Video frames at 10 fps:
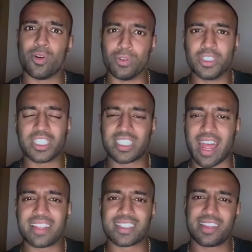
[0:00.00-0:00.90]

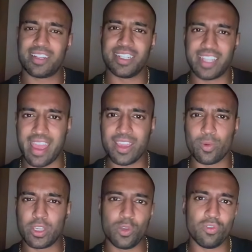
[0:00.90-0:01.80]
understands that a day
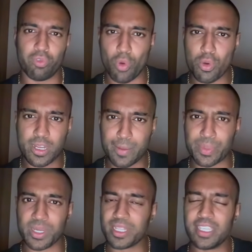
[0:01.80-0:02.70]
where you've woken up
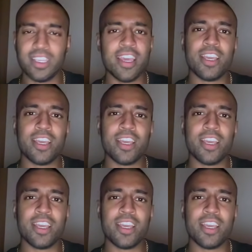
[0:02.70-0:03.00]
early,